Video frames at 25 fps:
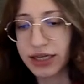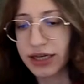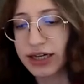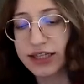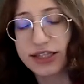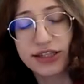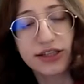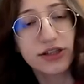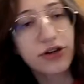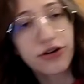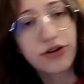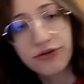
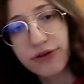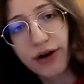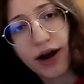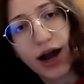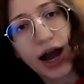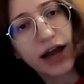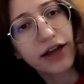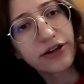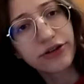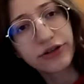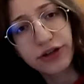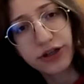Because
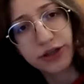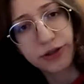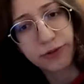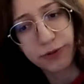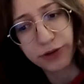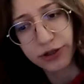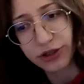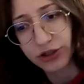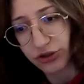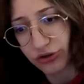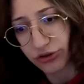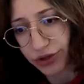no, I do
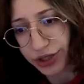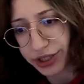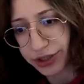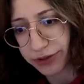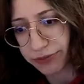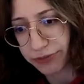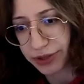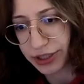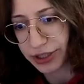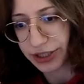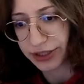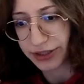not want to
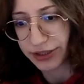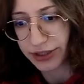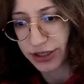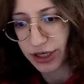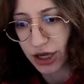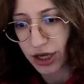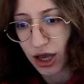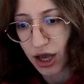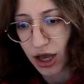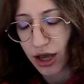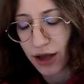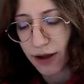trade
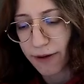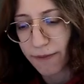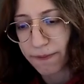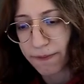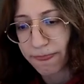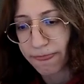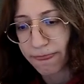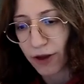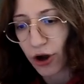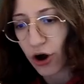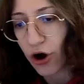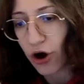queens.
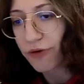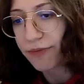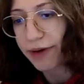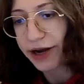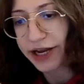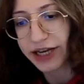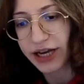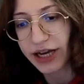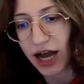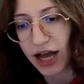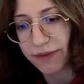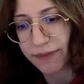Oh
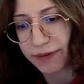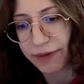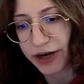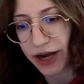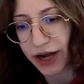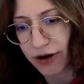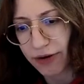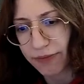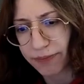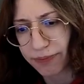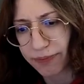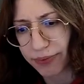my God, but
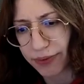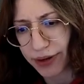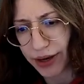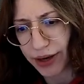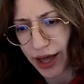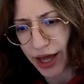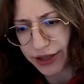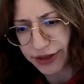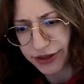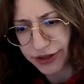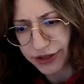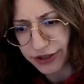now I
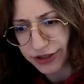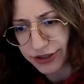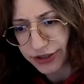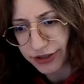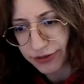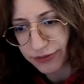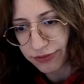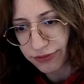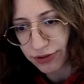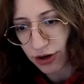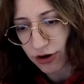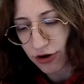
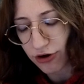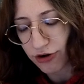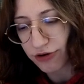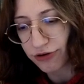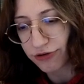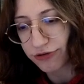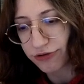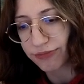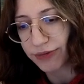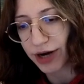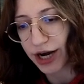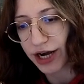blundered the,
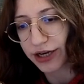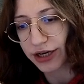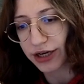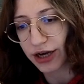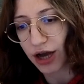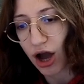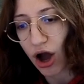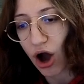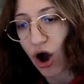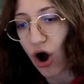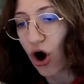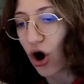oh
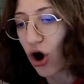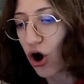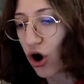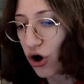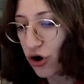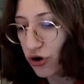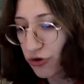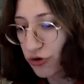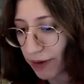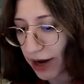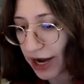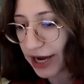my
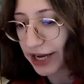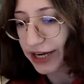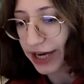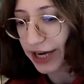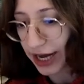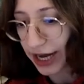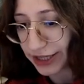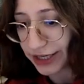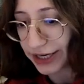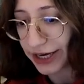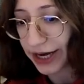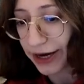
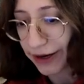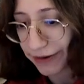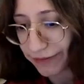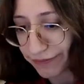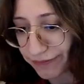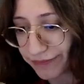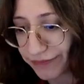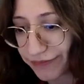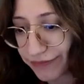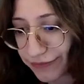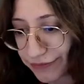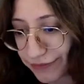God,
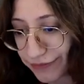yeah.